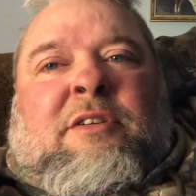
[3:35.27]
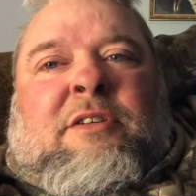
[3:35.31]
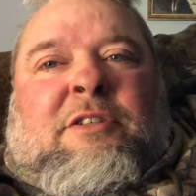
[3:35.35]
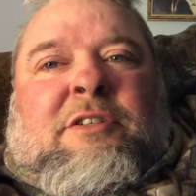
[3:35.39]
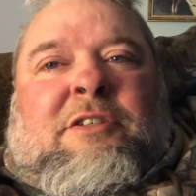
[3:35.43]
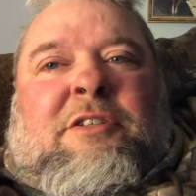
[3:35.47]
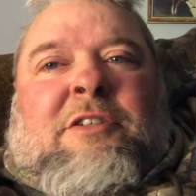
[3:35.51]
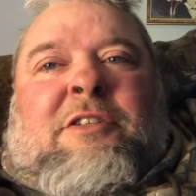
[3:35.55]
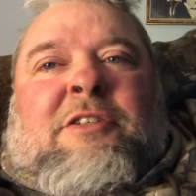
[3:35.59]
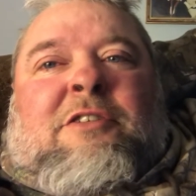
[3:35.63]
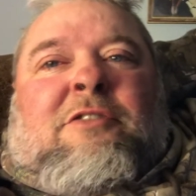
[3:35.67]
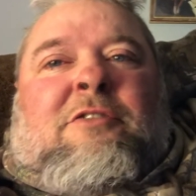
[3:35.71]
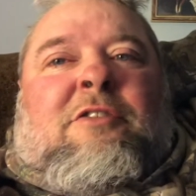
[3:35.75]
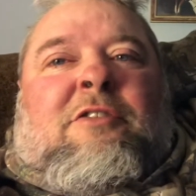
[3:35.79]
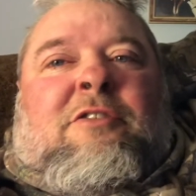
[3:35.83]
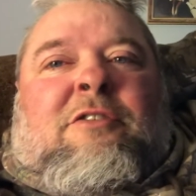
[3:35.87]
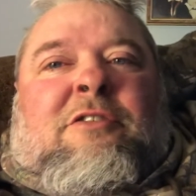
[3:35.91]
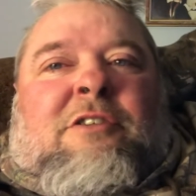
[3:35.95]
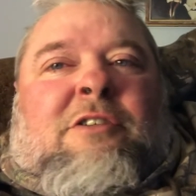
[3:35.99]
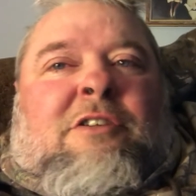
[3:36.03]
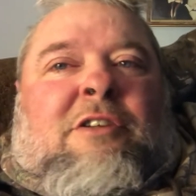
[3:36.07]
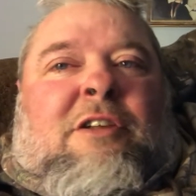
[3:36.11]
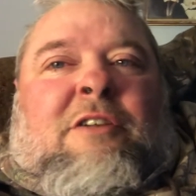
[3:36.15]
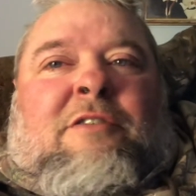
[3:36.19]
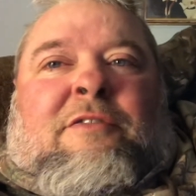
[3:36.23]
just little
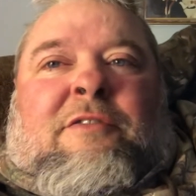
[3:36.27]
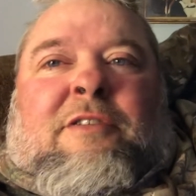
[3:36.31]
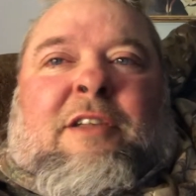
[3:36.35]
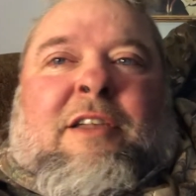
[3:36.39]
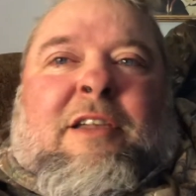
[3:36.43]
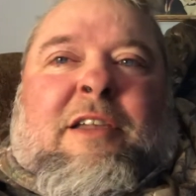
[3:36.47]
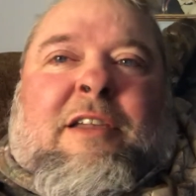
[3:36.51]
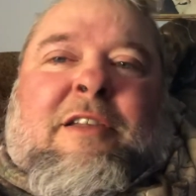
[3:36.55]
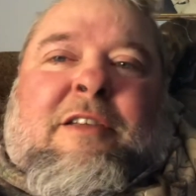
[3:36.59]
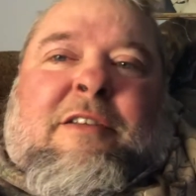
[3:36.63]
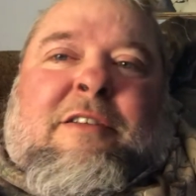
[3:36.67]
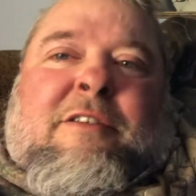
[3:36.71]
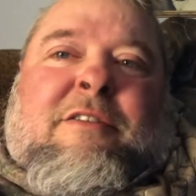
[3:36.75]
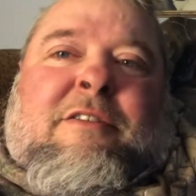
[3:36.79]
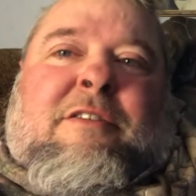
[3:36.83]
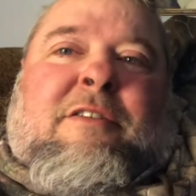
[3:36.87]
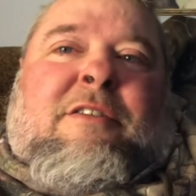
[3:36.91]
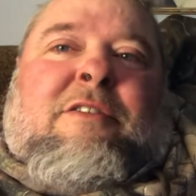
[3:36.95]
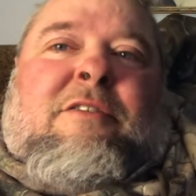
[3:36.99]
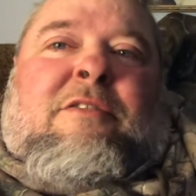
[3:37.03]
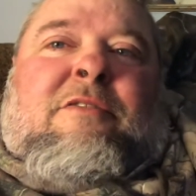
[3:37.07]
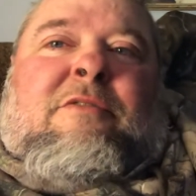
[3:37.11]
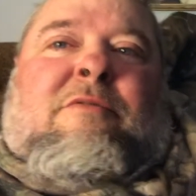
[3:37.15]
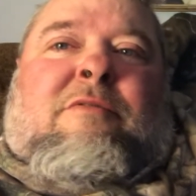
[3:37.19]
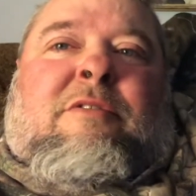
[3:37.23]
stuff that,
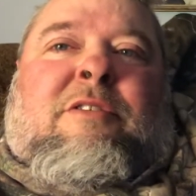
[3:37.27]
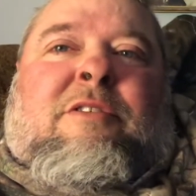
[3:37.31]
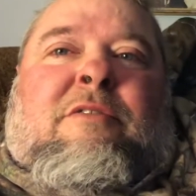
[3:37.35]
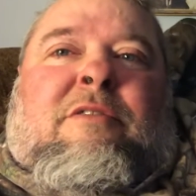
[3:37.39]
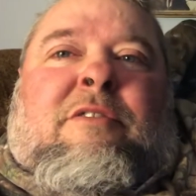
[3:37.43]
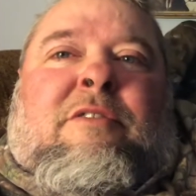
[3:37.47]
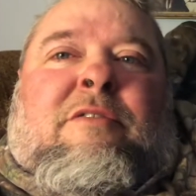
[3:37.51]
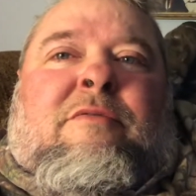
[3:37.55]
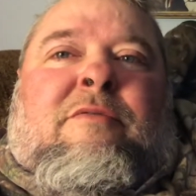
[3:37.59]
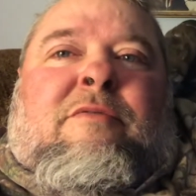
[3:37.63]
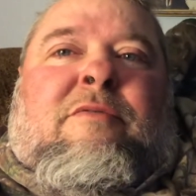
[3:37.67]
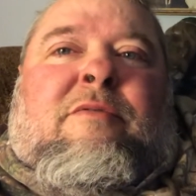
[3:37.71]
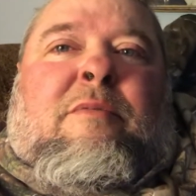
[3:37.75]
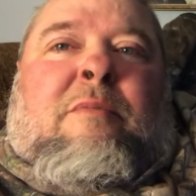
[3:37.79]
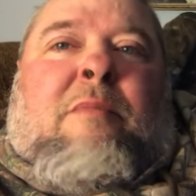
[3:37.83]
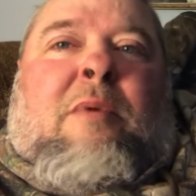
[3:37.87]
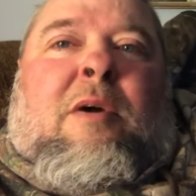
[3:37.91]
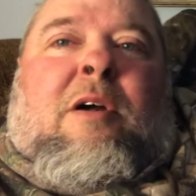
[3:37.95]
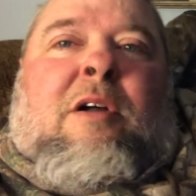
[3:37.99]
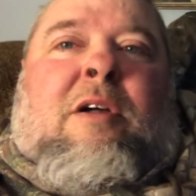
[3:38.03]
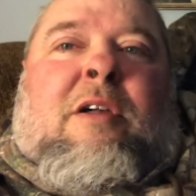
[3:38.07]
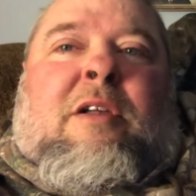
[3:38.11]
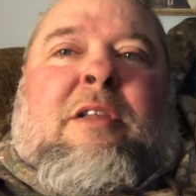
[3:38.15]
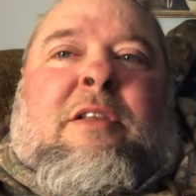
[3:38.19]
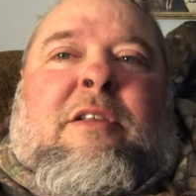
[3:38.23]
you know, when you're in
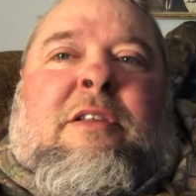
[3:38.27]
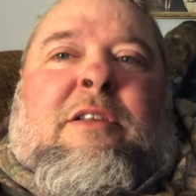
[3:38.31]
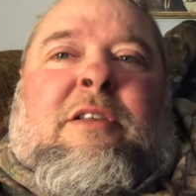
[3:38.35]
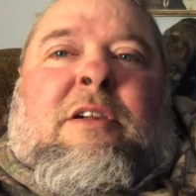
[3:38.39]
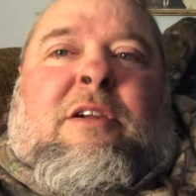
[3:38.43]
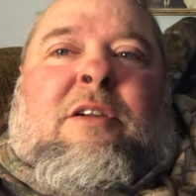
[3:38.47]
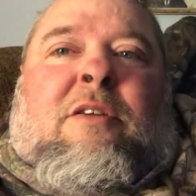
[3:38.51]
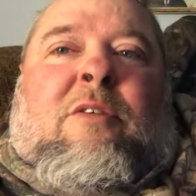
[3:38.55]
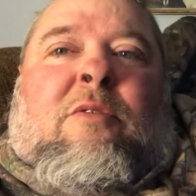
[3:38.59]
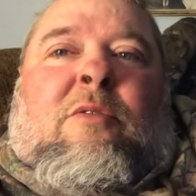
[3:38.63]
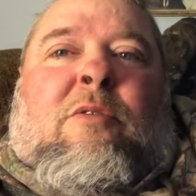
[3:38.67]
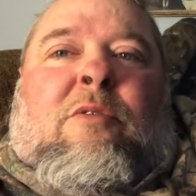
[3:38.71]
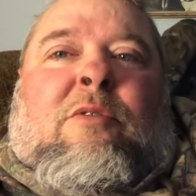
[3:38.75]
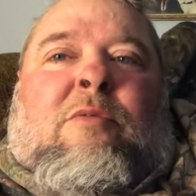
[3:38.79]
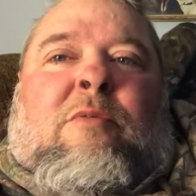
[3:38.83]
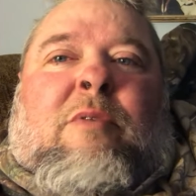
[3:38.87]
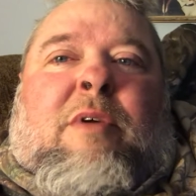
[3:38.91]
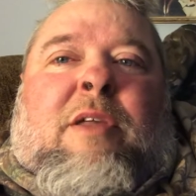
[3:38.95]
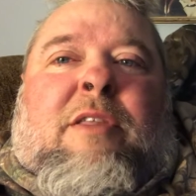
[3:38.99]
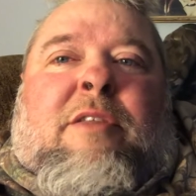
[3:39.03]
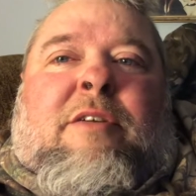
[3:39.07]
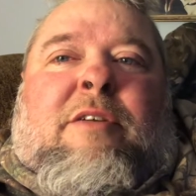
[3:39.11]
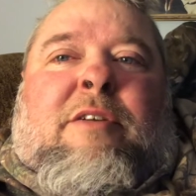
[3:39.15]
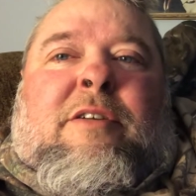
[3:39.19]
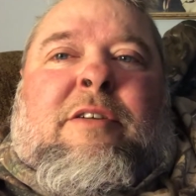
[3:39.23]
Vermont in the cold
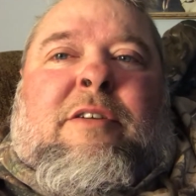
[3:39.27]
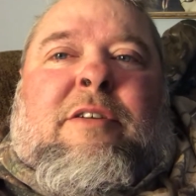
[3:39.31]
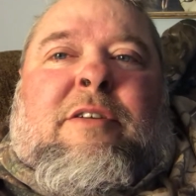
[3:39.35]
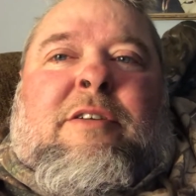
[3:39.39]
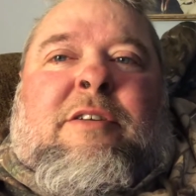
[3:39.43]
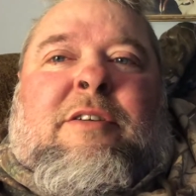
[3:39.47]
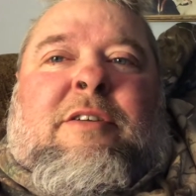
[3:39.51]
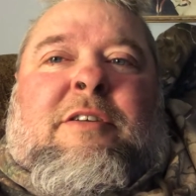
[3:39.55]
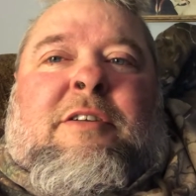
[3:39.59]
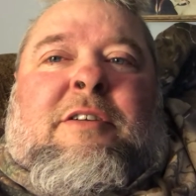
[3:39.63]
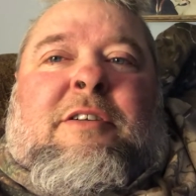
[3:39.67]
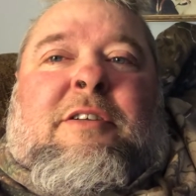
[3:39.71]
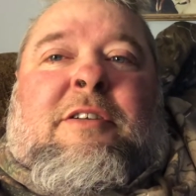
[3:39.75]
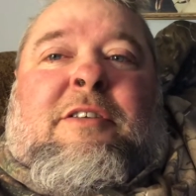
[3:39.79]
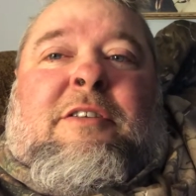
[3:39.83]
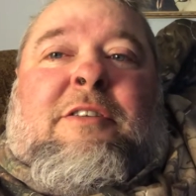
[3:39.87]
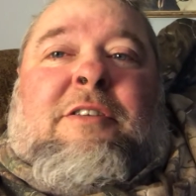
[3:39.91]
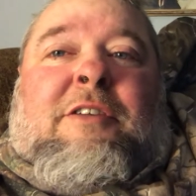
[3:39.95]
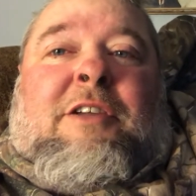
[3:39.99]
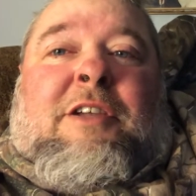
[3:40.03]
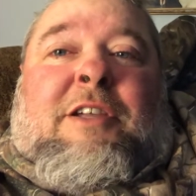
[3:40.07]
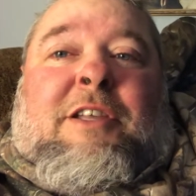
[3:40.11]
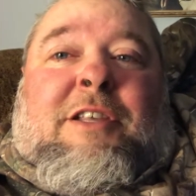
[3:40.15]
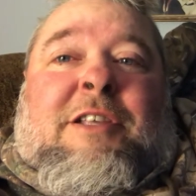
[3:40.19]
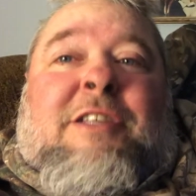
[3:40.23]
weather,
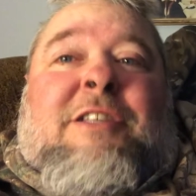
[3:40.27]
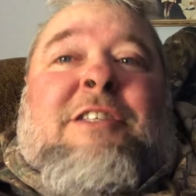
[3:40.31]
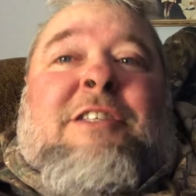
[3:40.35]
the heated